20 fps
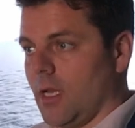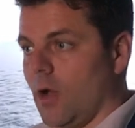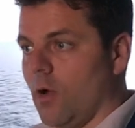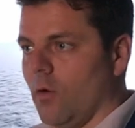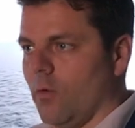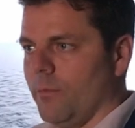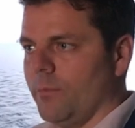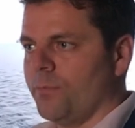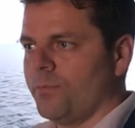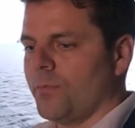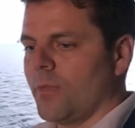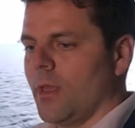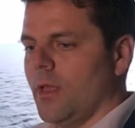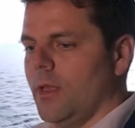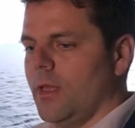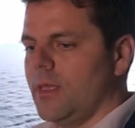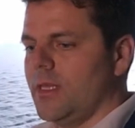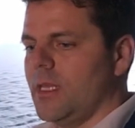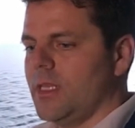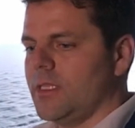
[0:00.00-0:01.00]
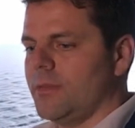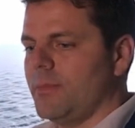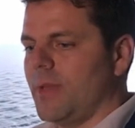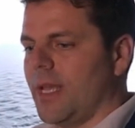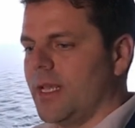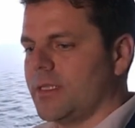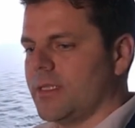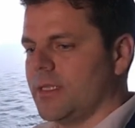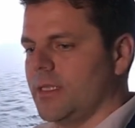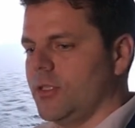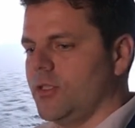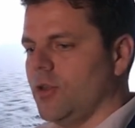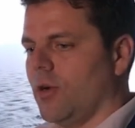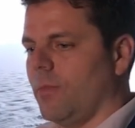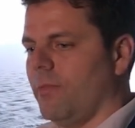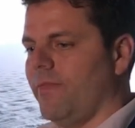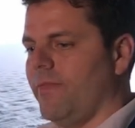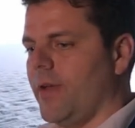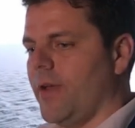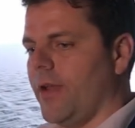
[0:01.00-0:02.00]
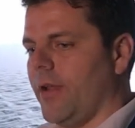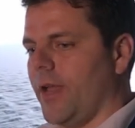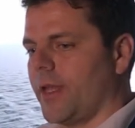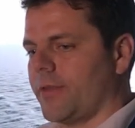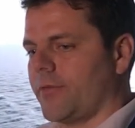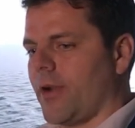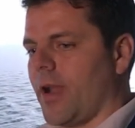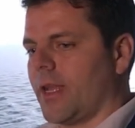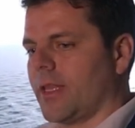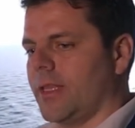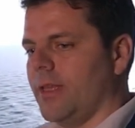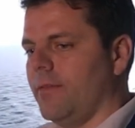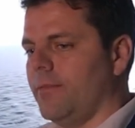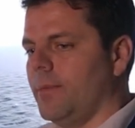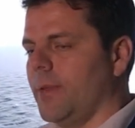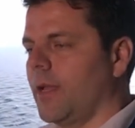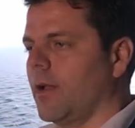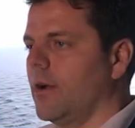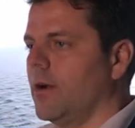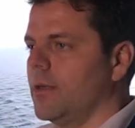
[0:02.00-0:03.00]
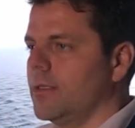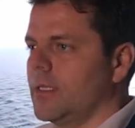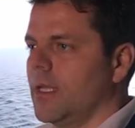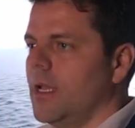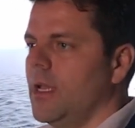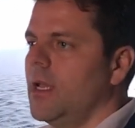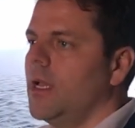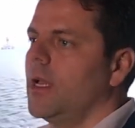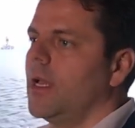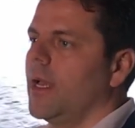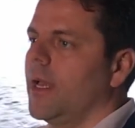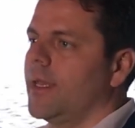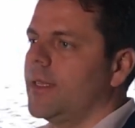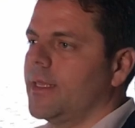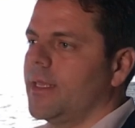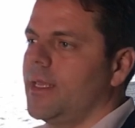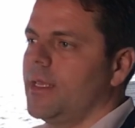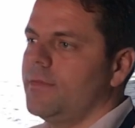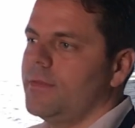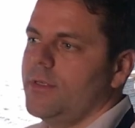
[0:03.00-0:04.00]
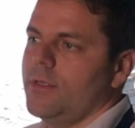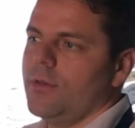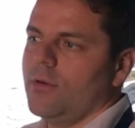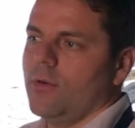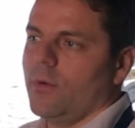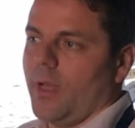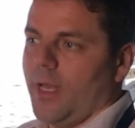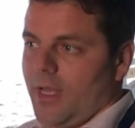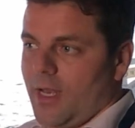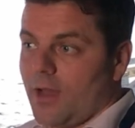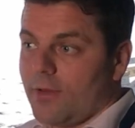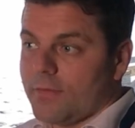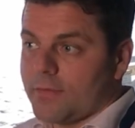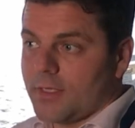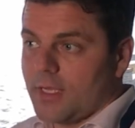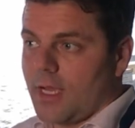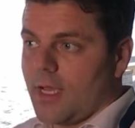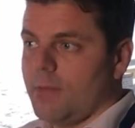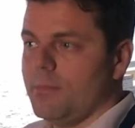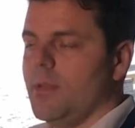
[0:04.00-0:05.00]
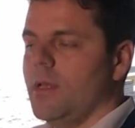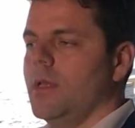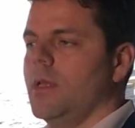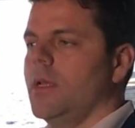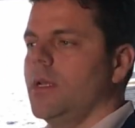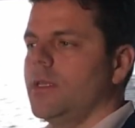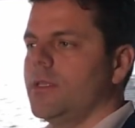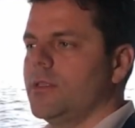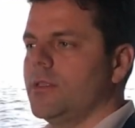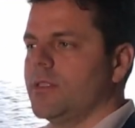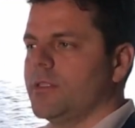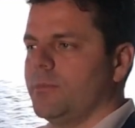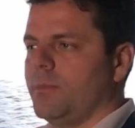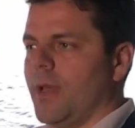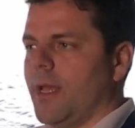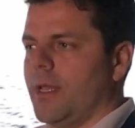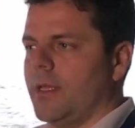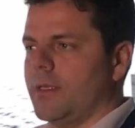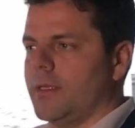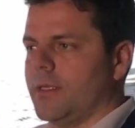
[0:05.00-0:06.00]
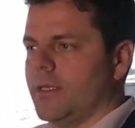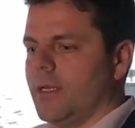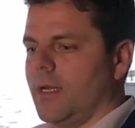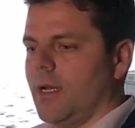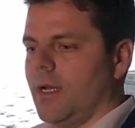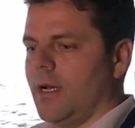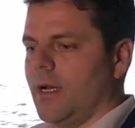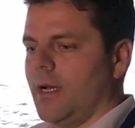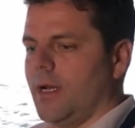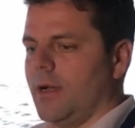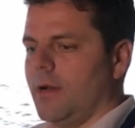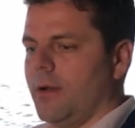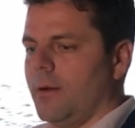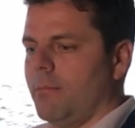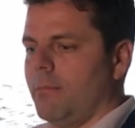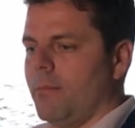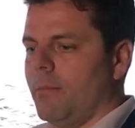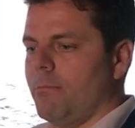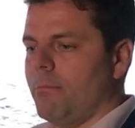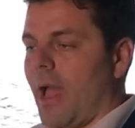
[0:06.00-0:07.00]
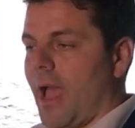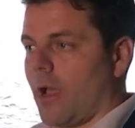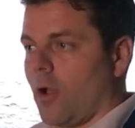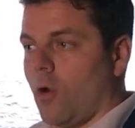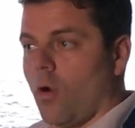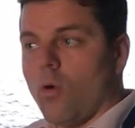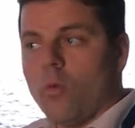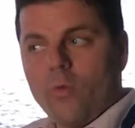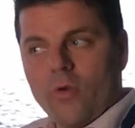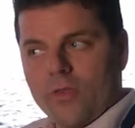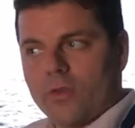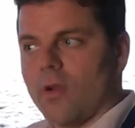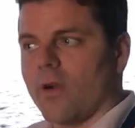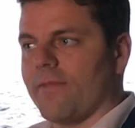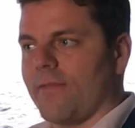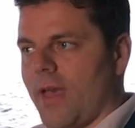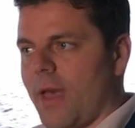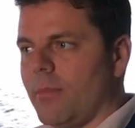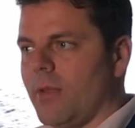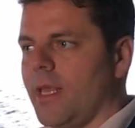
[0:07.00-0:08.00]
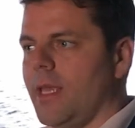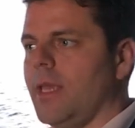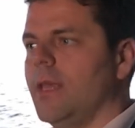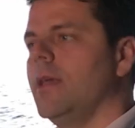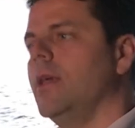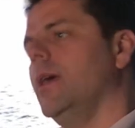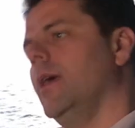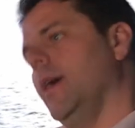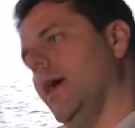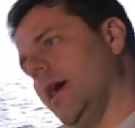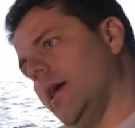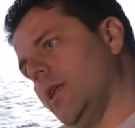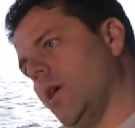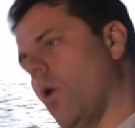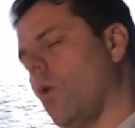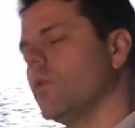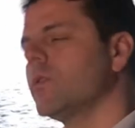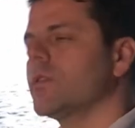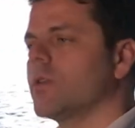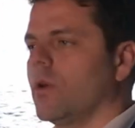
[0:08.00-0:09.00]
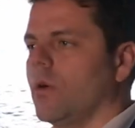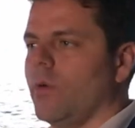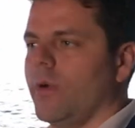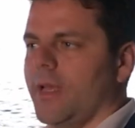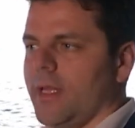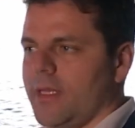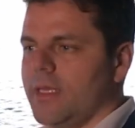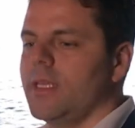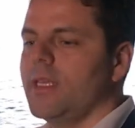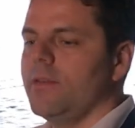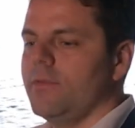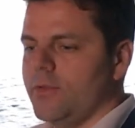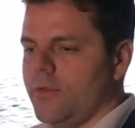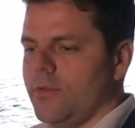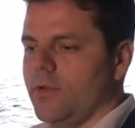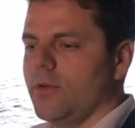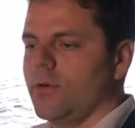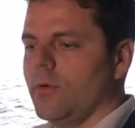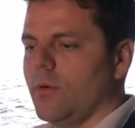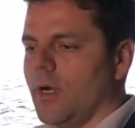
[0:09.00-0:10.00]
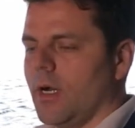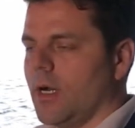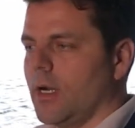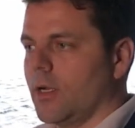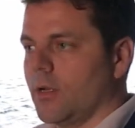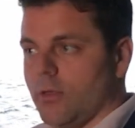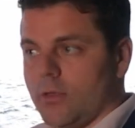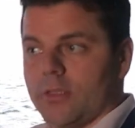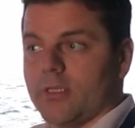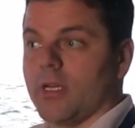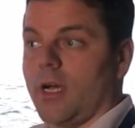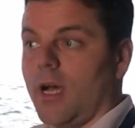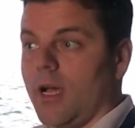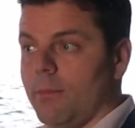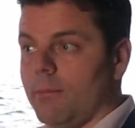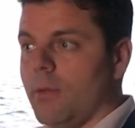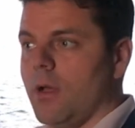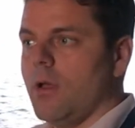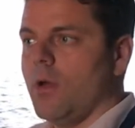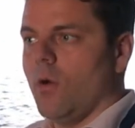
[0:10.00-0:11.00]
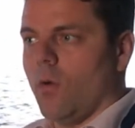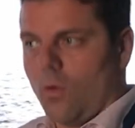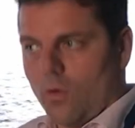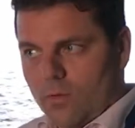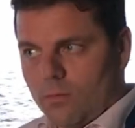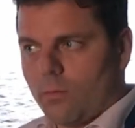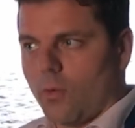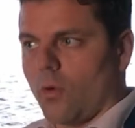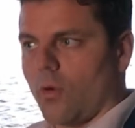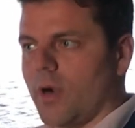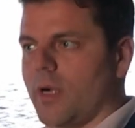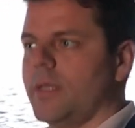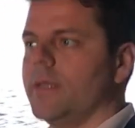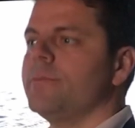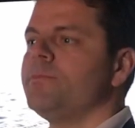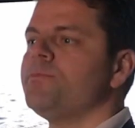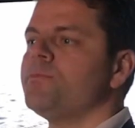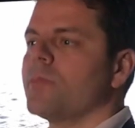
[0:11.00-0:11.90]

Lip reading: home. This makes the job very attractive because it gives you enough time to spend back home with your family, and also it gives you good time on board,